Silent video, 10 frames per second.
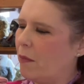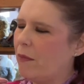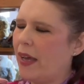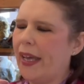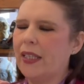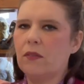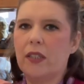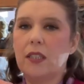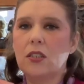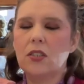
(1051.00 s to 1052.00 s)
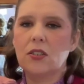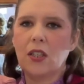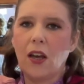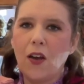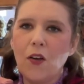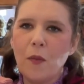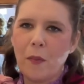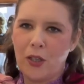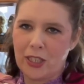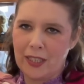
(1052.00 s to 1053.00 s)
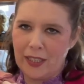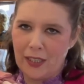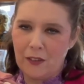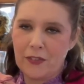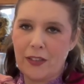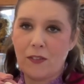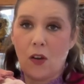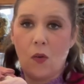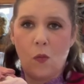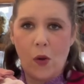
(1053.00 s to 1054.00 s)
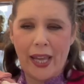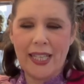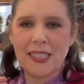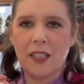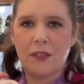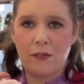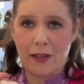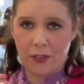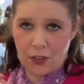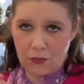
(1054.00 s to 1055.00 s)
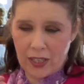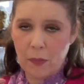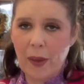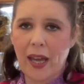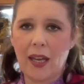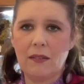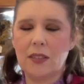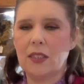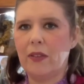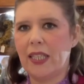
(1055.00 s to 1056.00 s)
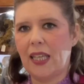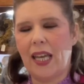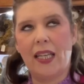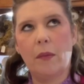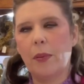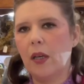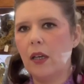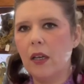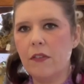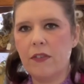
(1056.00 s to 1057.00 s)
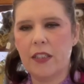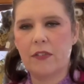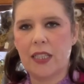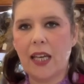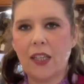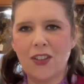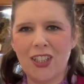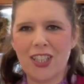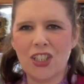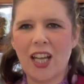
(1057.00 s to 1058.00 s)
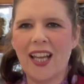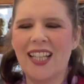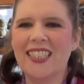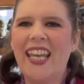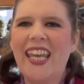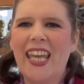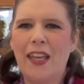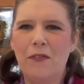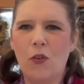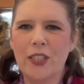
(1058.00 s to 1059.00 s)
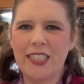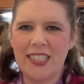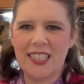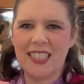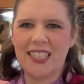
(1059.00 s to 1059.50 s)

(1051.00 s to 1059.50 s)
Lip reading: made with so much love. They've got a weight of around 3 pounds. So again, perfect for that younger child if wanting to